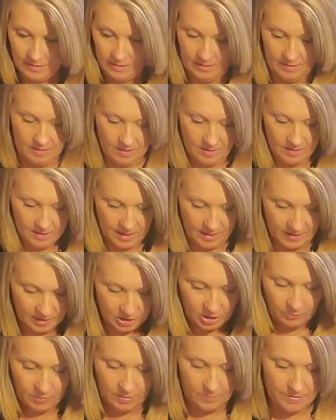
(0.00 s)
All right,
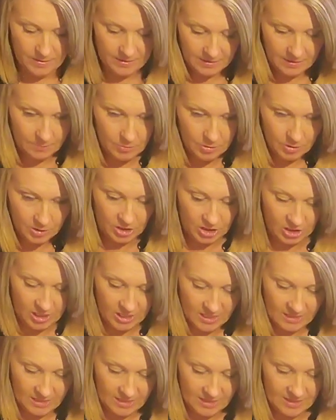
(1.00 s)
should we put some more
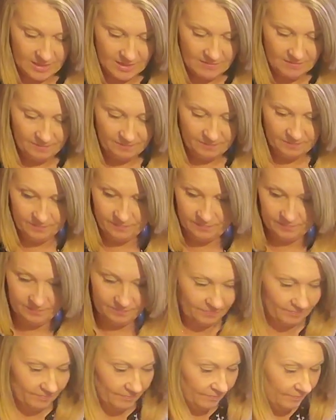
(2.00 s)
cheese in?
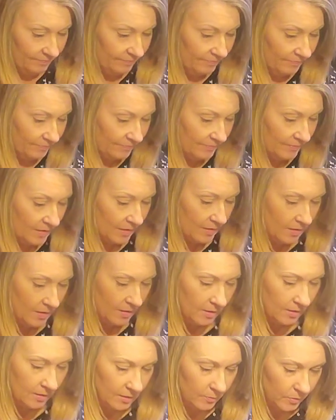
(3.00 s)

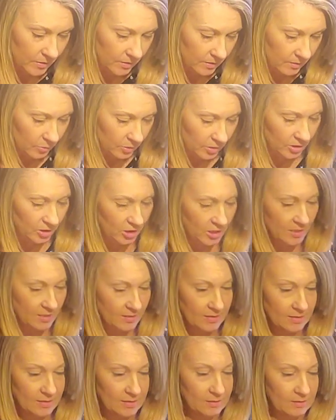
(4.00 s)
Let's put some more cheese
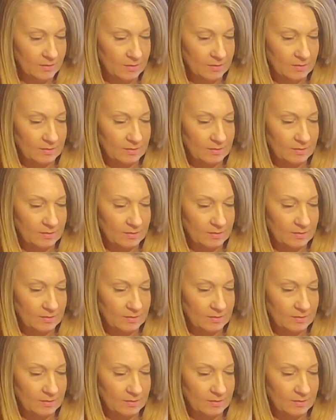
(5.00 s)
in.